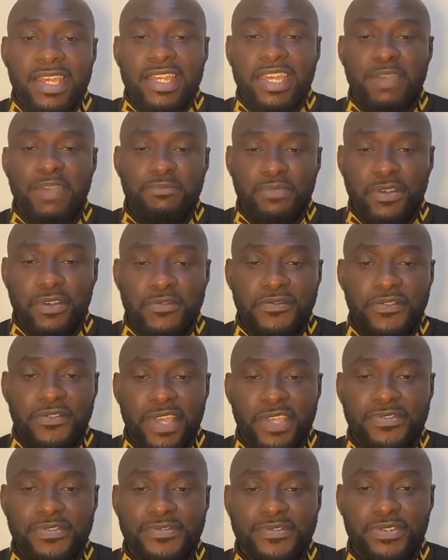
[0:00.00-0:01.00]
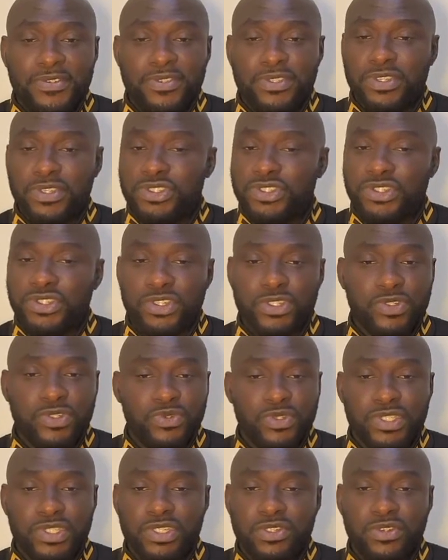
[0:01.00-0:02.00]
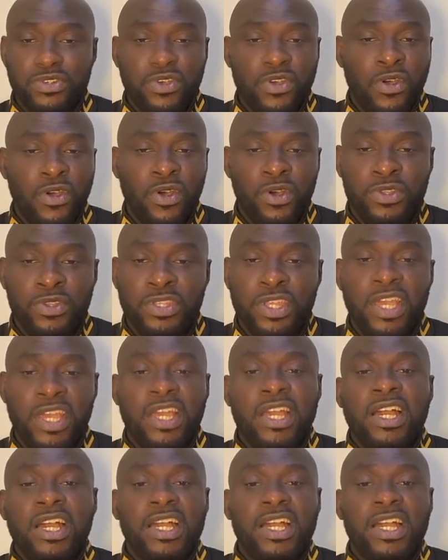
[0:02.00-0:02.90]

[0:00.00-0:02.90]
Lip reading: Keep your first fruit. The church will still go on